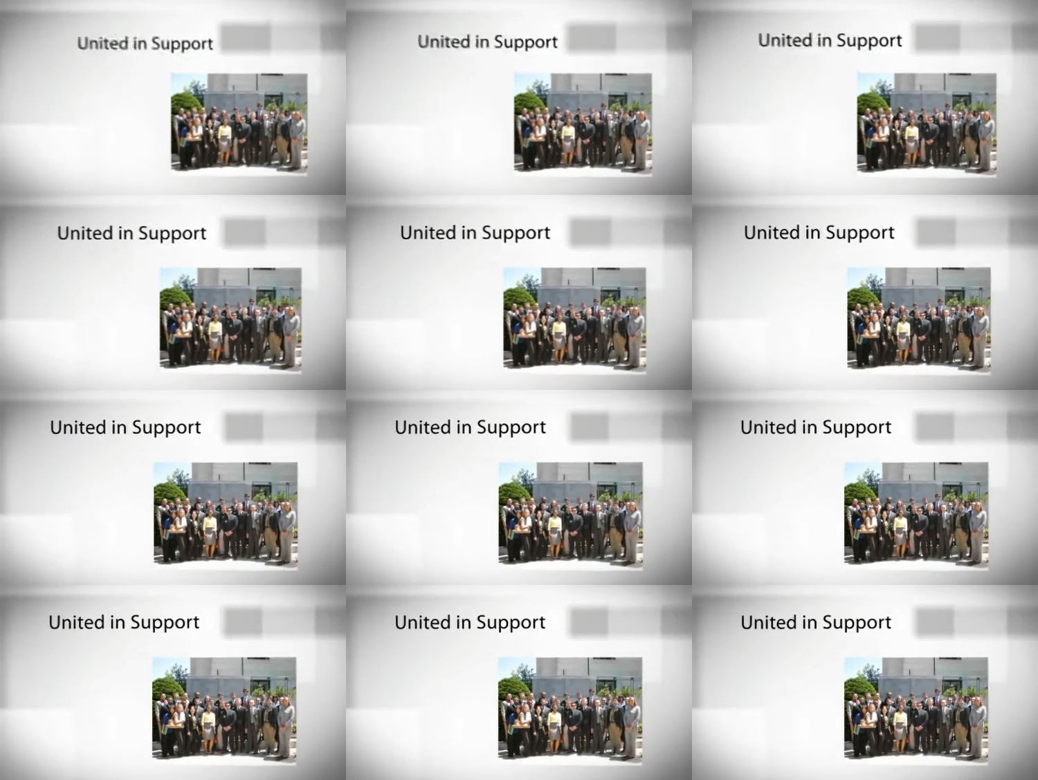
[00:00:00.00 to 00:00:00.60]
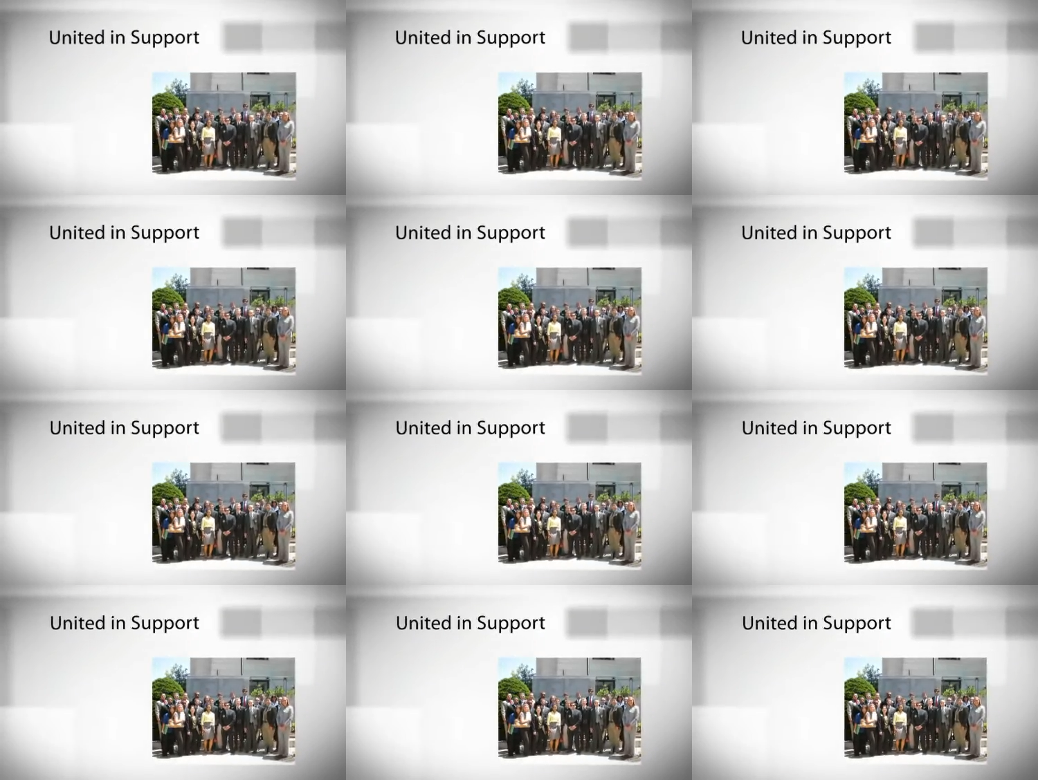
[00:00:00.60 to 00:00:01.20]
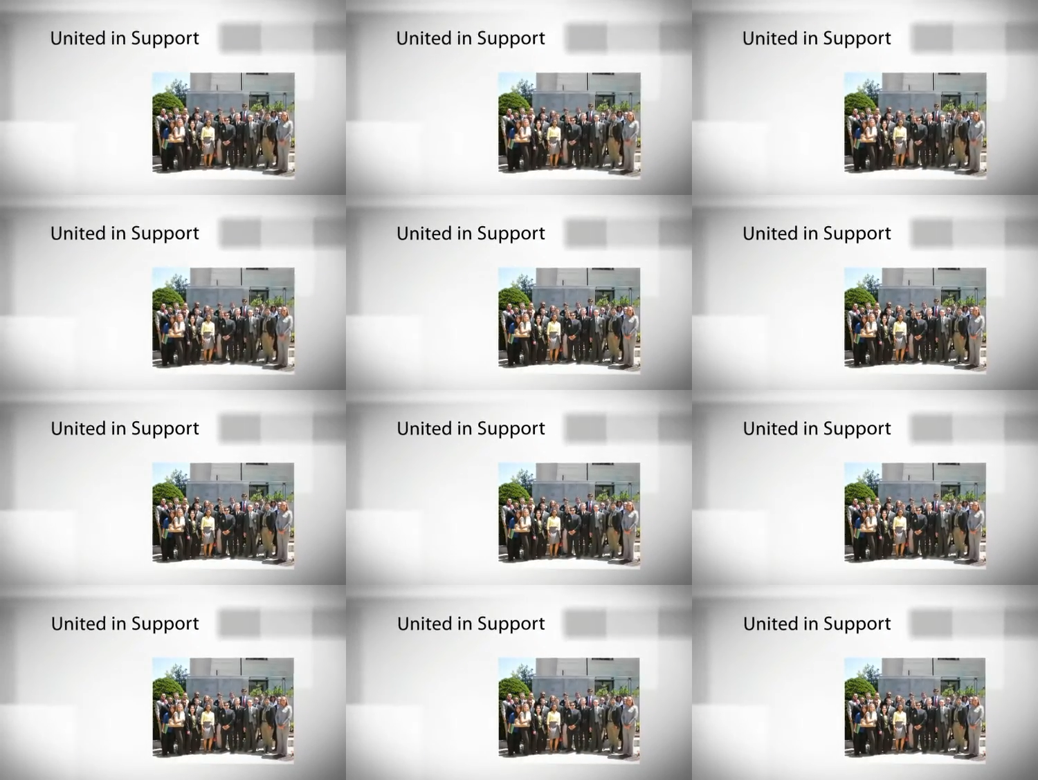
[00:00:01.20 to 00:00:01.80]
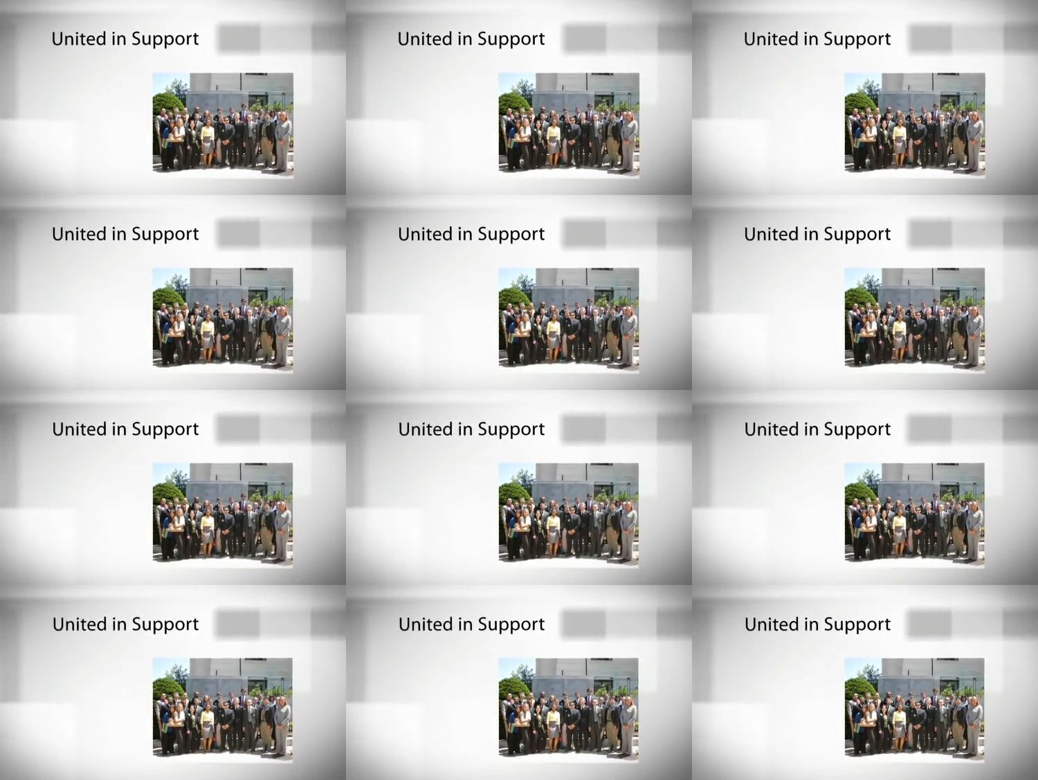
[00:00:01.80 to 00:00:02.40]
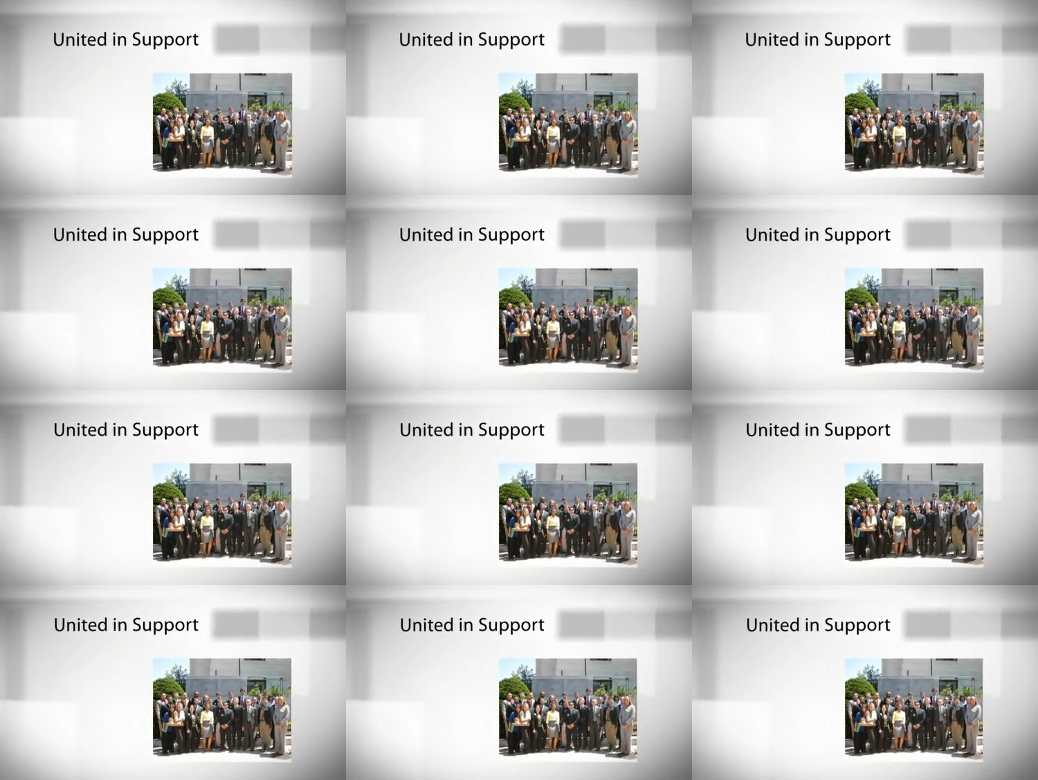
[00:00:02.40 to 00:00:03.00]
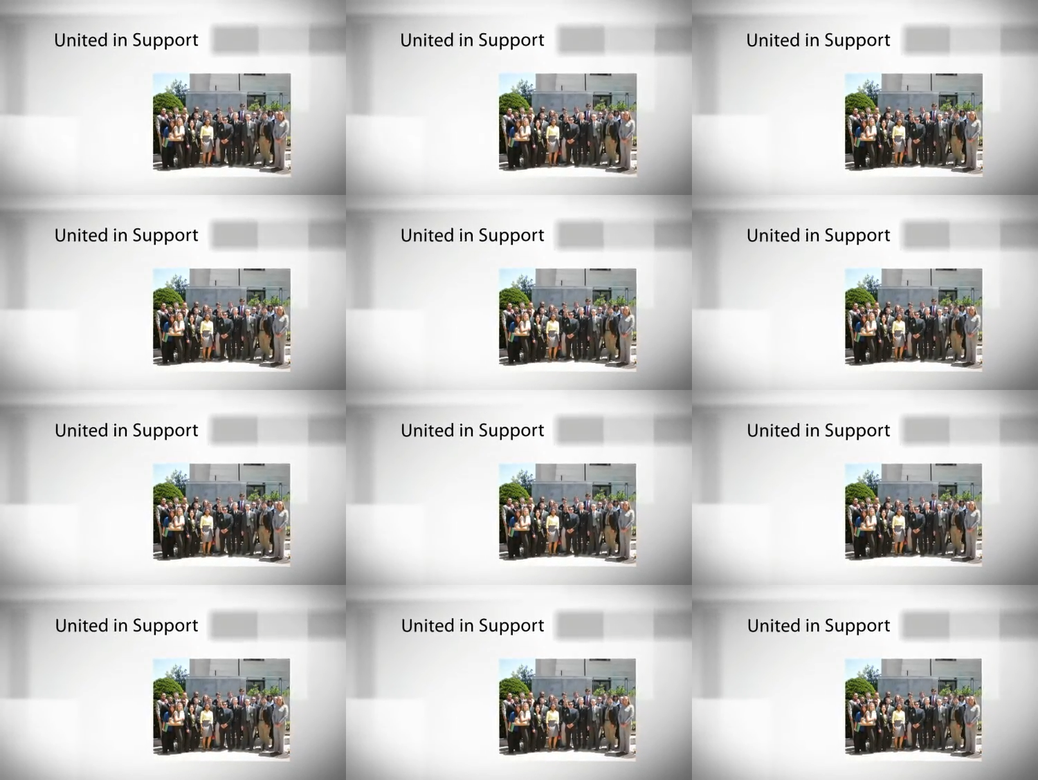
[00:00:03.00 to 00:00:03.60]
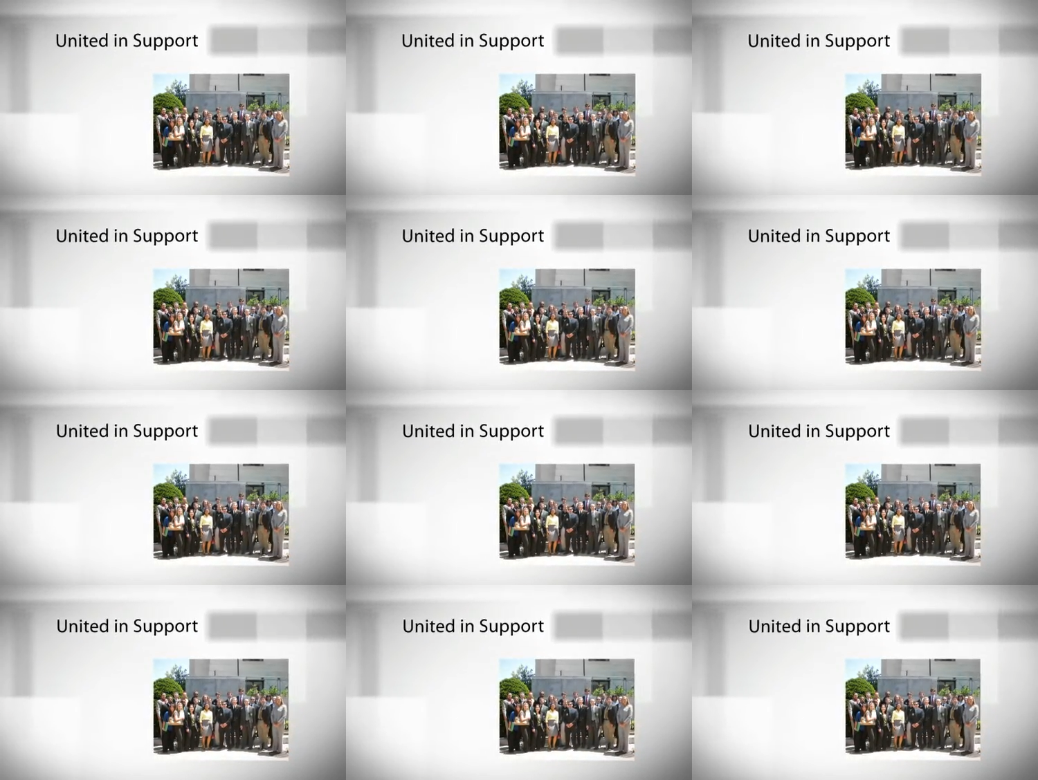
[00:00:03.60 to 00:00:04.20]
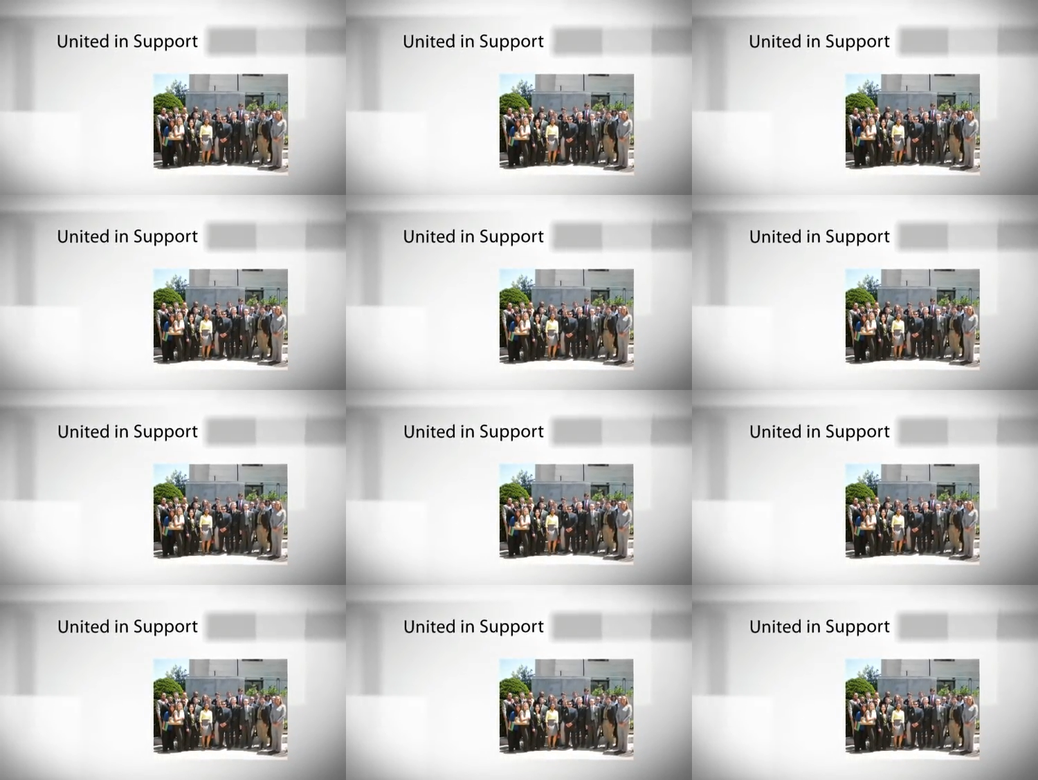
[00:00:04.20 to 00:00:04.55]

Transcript: Nobody's mouth can be seen.